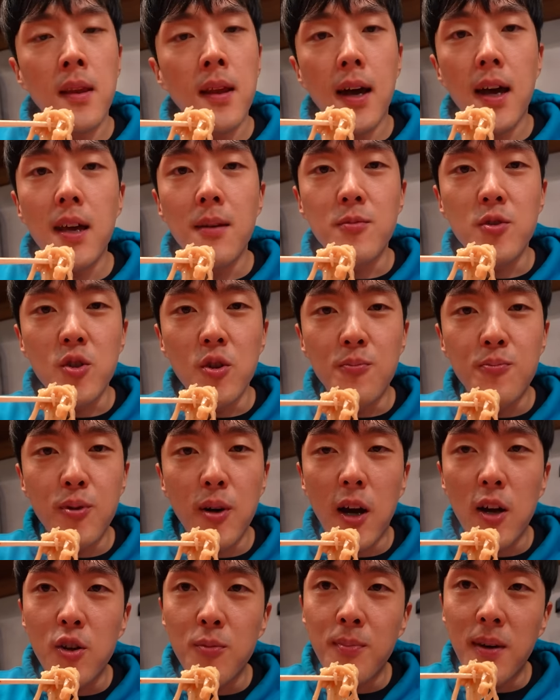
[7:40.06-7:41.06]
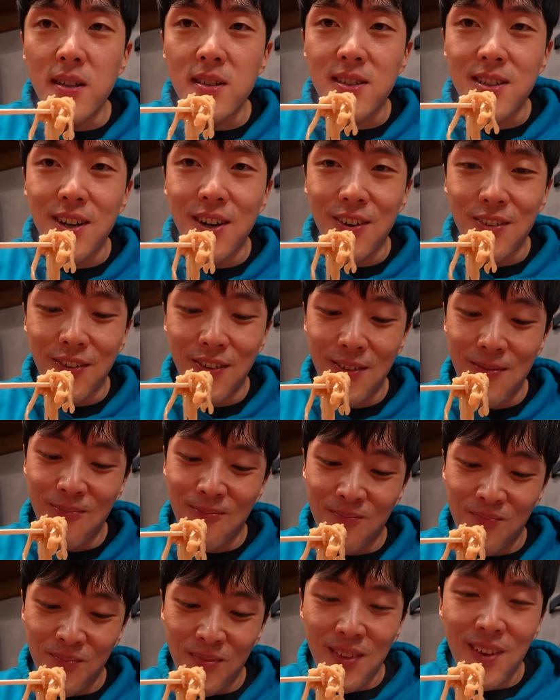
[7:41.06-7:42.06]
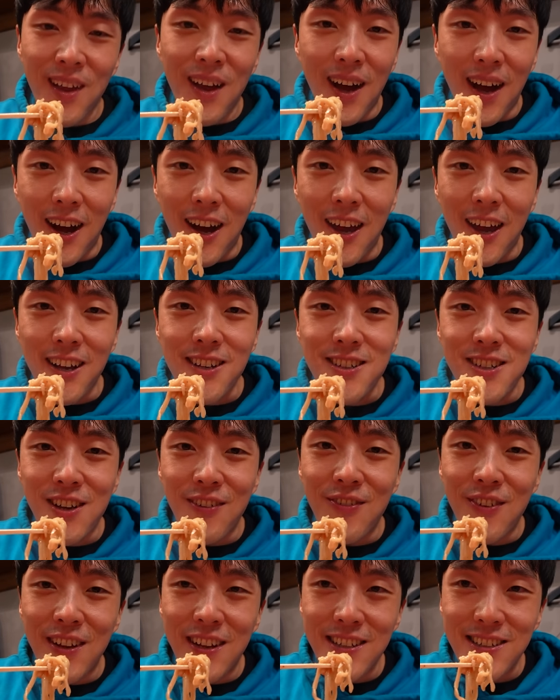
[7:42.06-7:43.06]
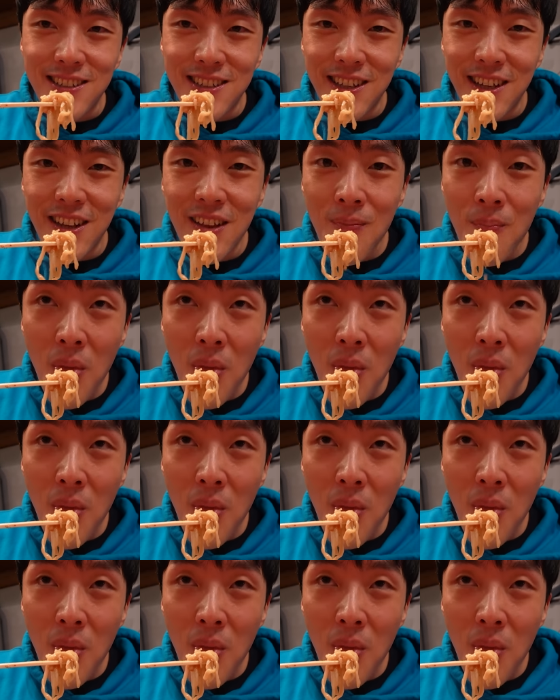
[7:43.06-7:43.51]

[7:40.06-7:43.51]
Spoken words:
I am so proud of myself. I actually finished it.